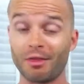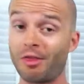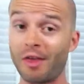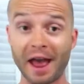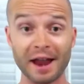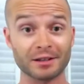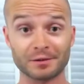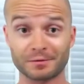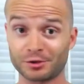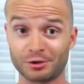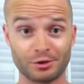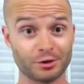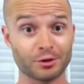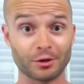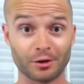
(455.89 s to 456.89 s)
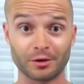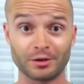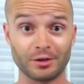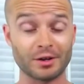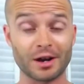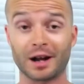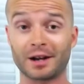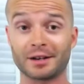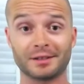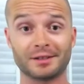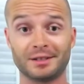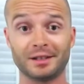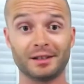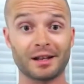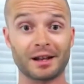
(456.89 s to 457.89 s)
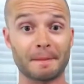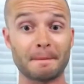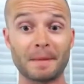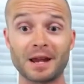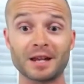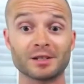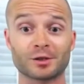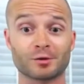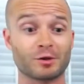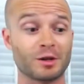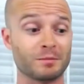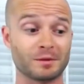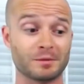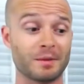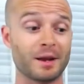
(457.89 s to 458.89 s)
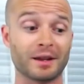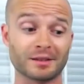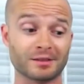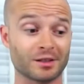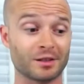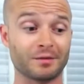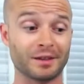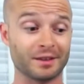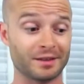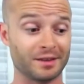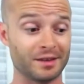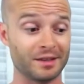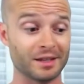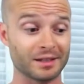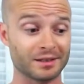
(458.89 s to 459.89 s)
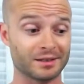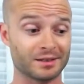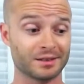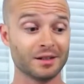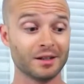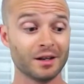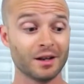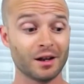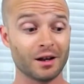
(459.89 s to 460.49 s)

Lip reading: That is for sure. You're not going to see a lot of mainstreams making stuff like this.